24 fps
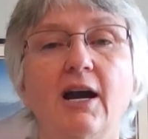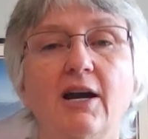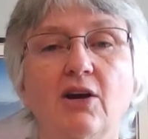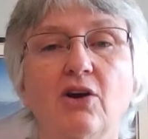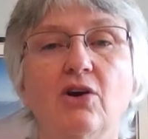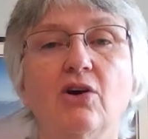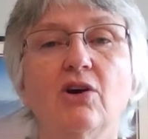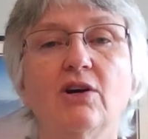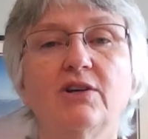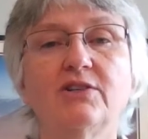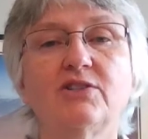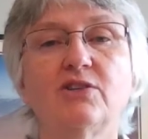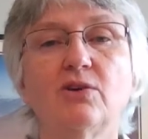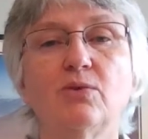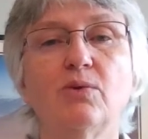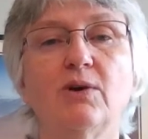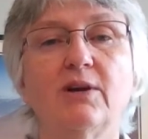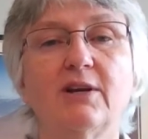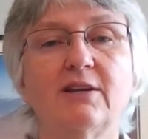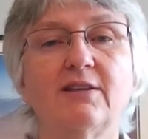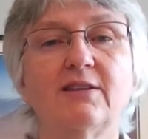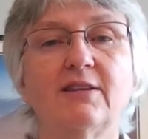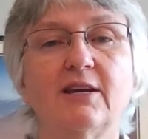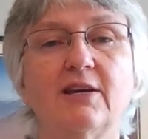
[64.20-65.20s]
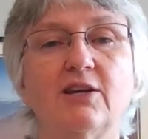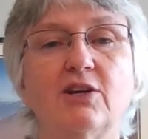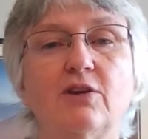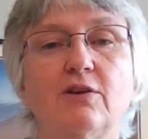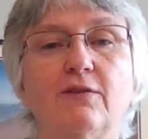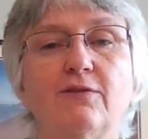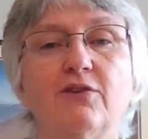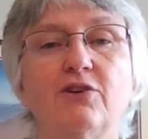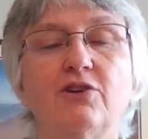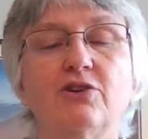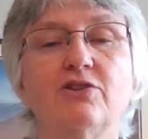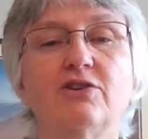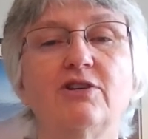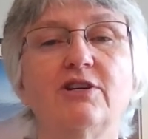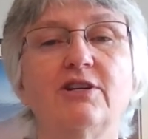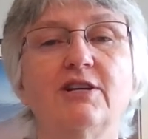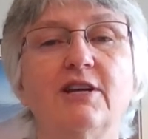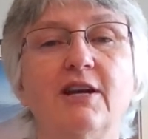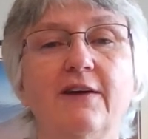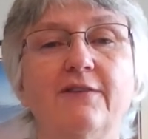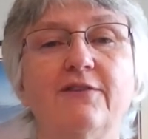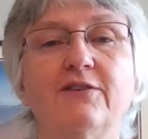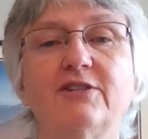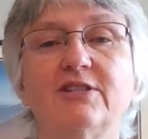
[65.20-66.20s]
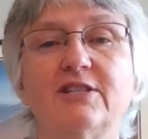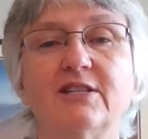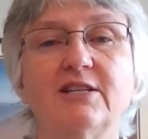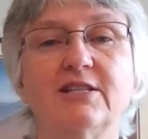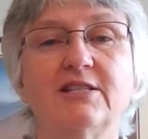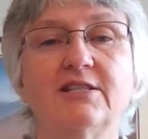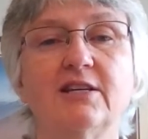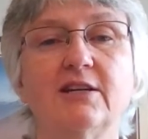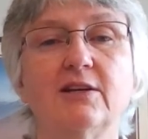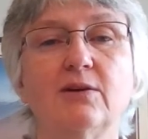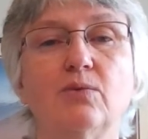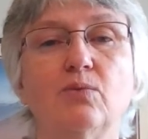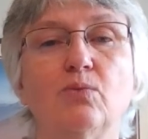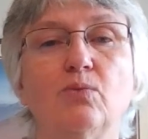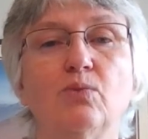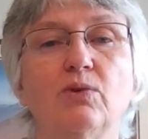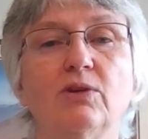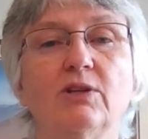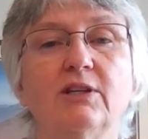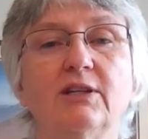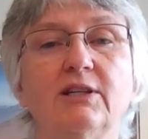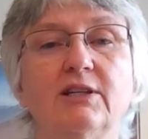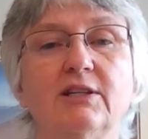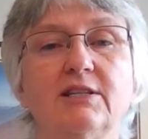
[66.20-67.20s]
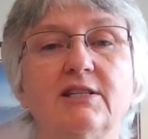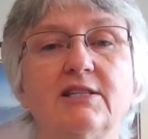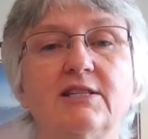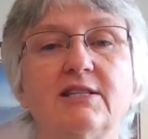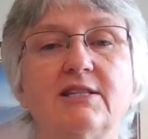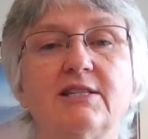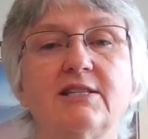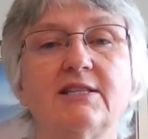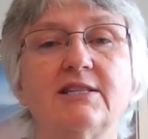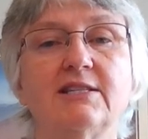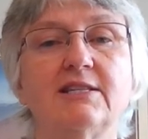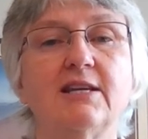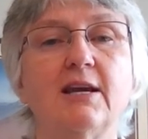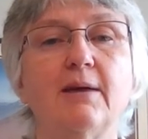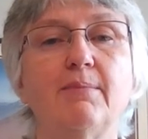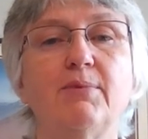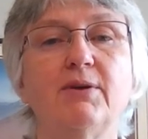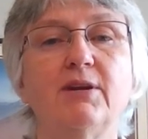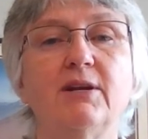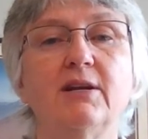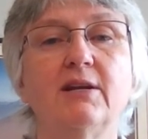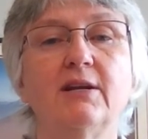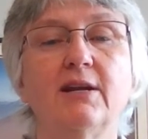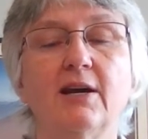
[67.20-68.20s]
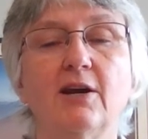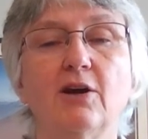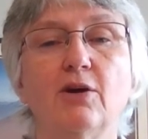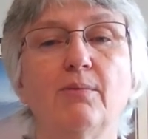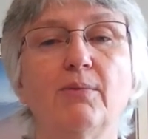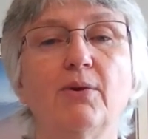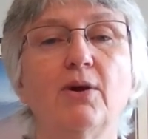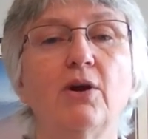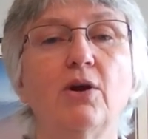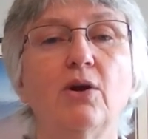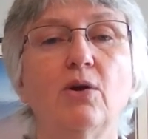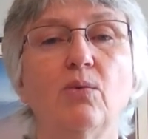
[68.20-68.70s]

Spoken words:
I also want to thank you for your never-ceasing willingness to step in and help